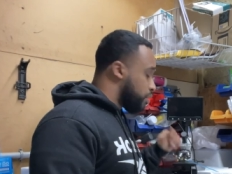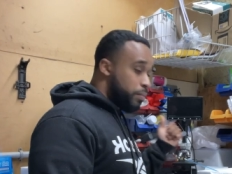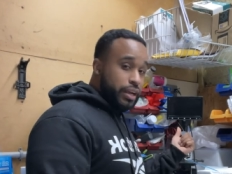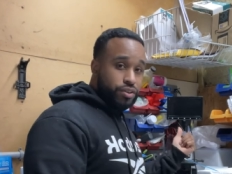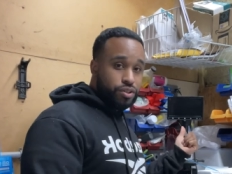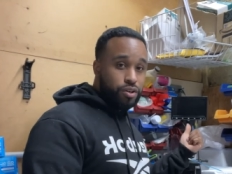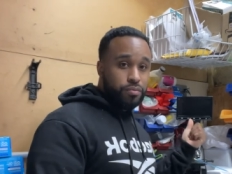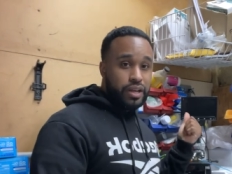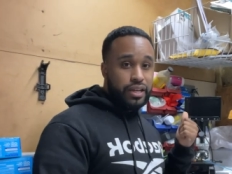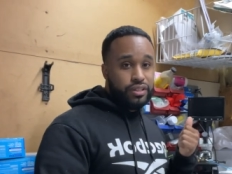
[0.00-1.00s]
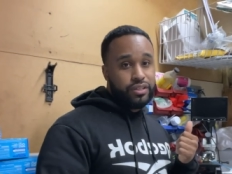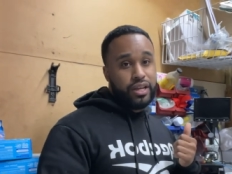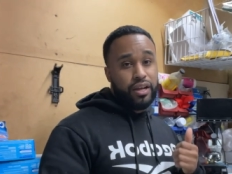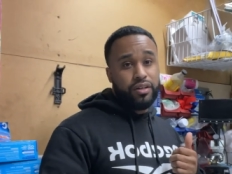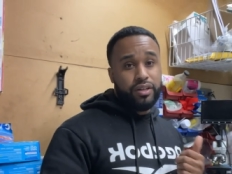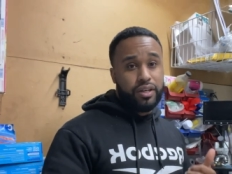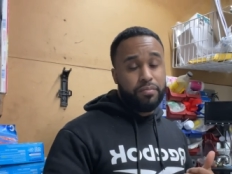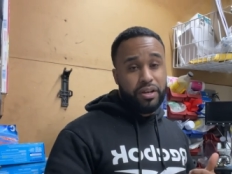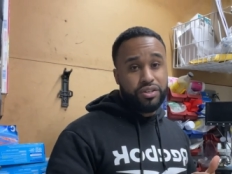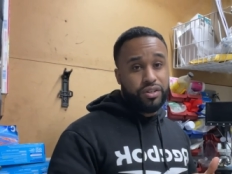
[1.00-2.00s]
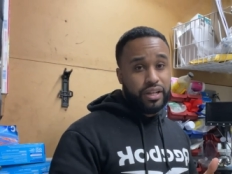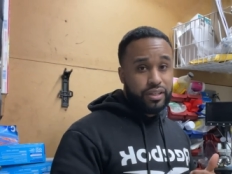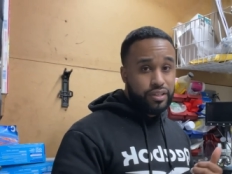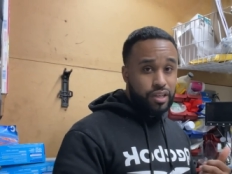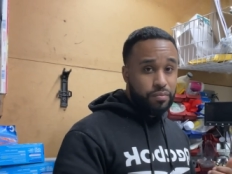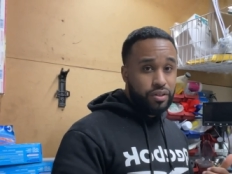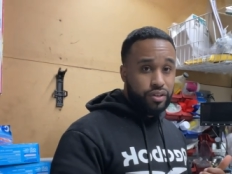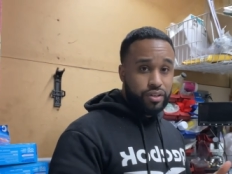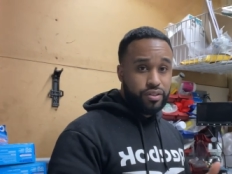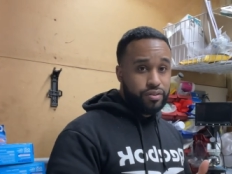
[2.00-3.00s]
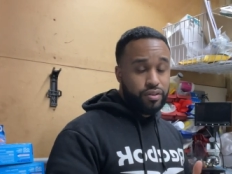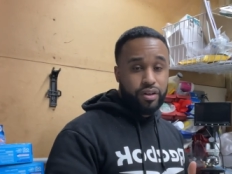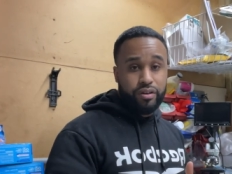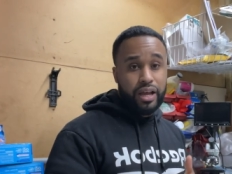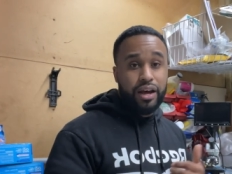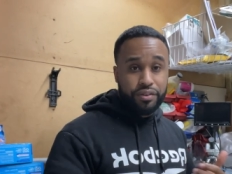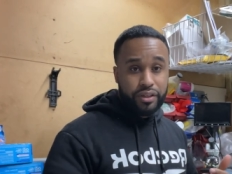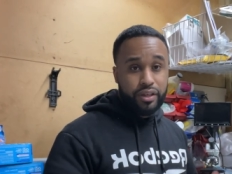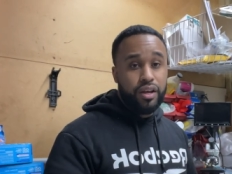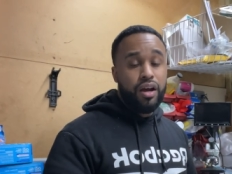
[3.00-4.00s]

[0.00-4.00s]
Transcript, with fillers: the microscope, and just take a look and make sure that the semen looks, you know, healthy.